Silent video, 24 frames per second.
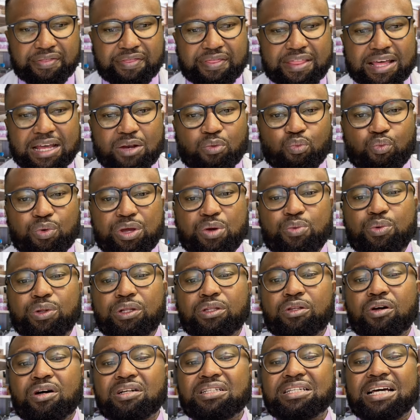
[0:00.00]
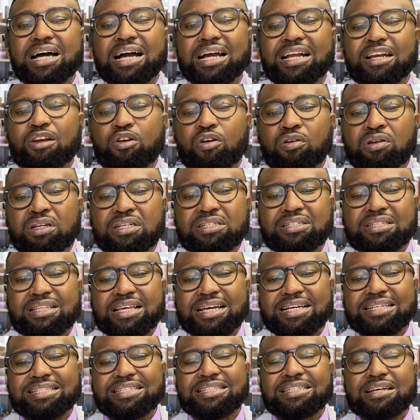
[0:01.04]
that we will not acknowledge
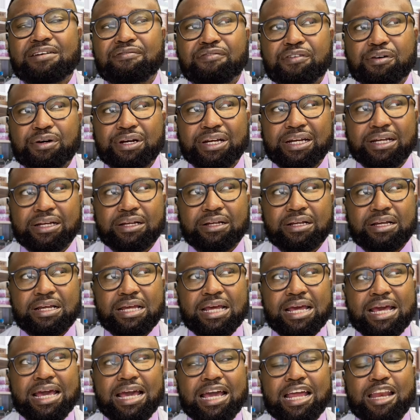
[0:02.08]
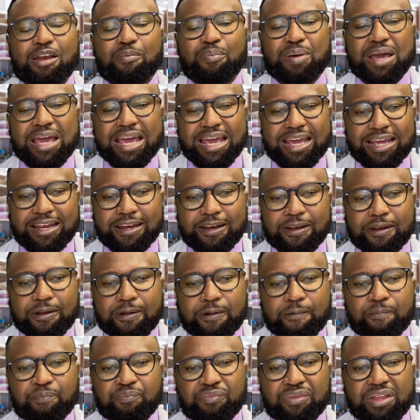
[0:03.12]
their suffering and pain,
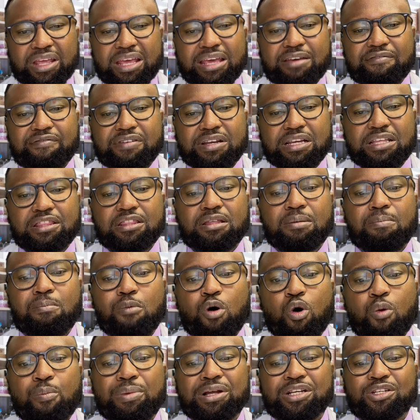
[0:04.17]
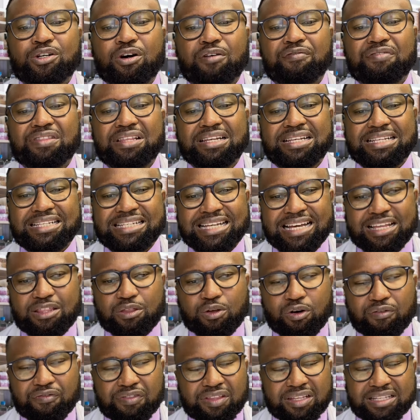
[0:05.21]
even in the moment of the death
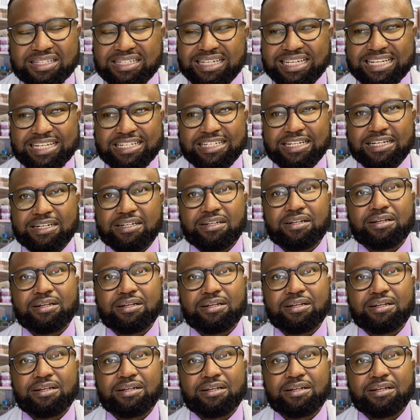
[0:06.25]
of this leader.